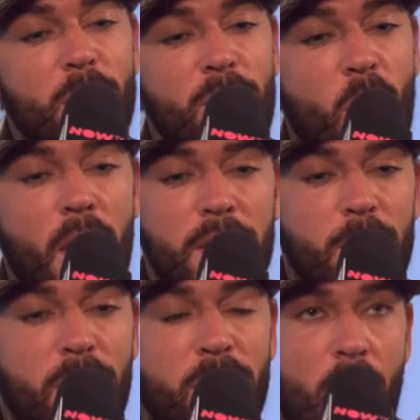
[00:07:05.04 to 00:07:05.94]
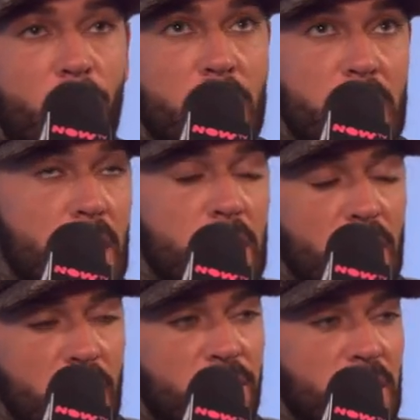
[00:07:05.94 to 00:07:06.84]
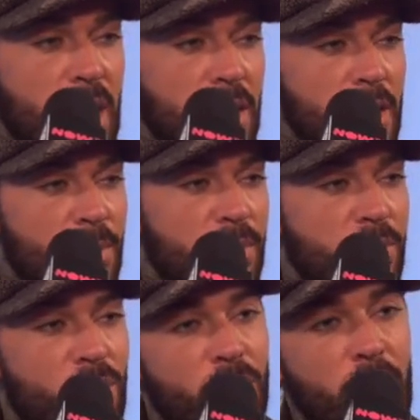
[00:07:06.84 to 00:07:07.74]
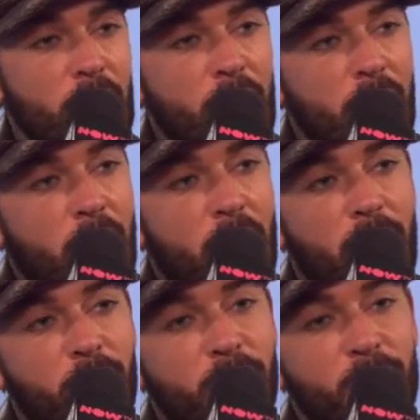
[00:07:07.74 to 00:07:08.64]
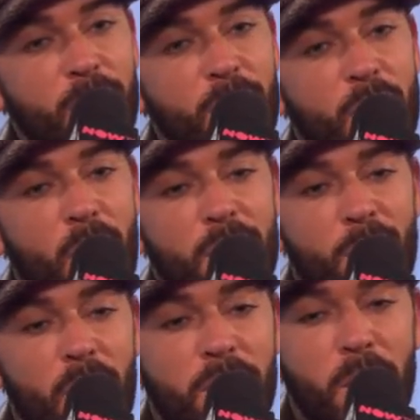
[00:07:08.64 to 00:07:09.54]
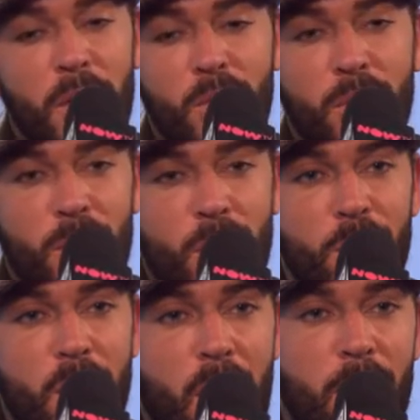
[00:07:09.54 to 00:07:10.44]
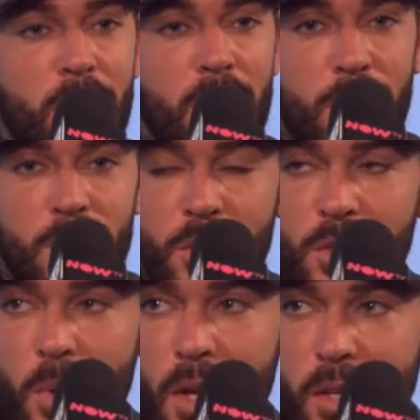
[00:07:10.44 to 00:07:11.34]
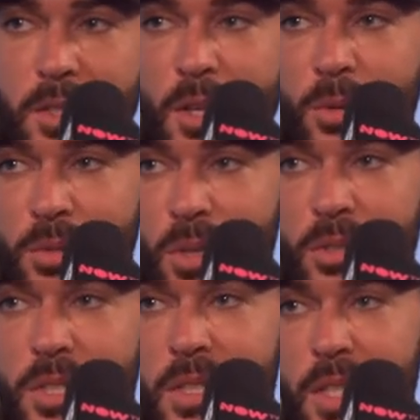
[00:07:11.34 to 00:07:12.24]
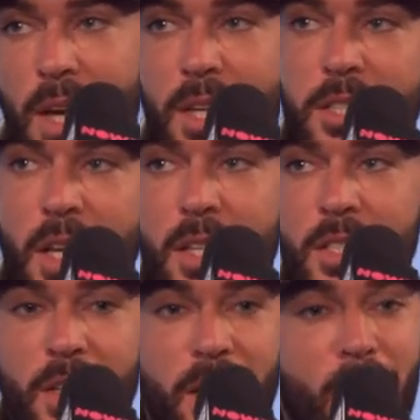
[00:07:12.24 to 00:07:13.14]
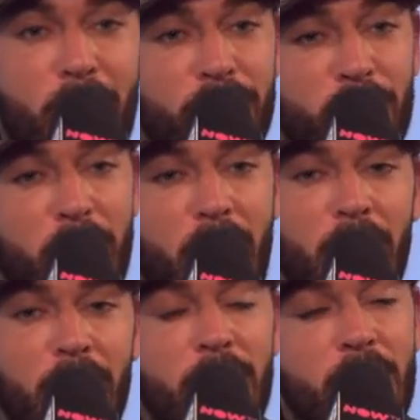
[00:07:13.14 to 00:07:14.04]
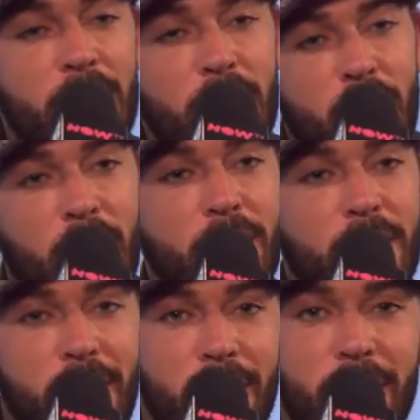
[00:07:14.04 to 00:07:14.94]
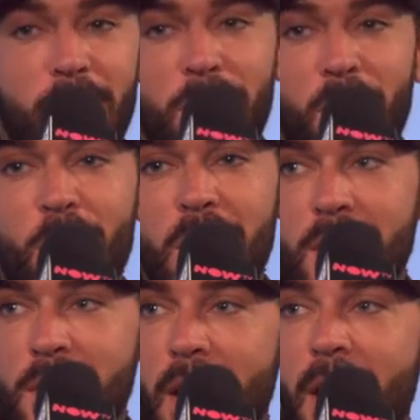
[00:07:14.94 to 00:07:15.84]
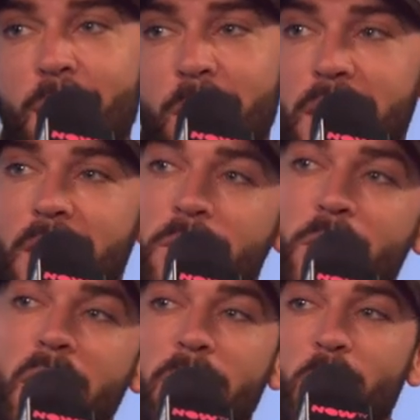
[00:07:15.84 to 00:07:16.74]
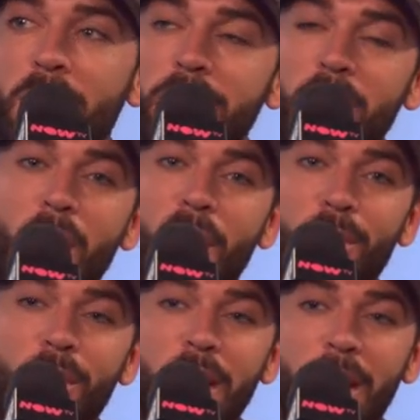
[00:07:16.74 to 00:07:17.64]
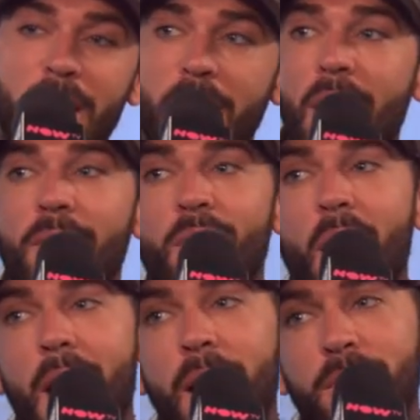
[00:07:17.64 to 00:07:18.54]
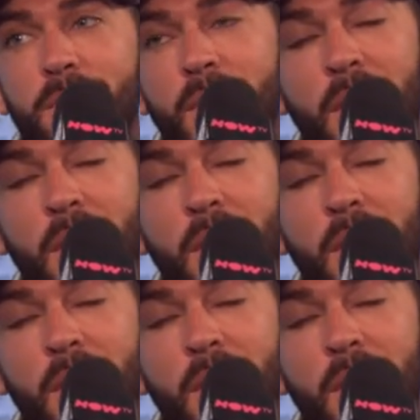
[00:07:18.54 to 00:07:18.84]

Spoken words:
with what I did before. I worked in the city for 10 years before. So I used to work for a medical recruitment company that used to supply consultant doctors to the NHS. So then going from that to then filming TOWIE and having everyone follow your love life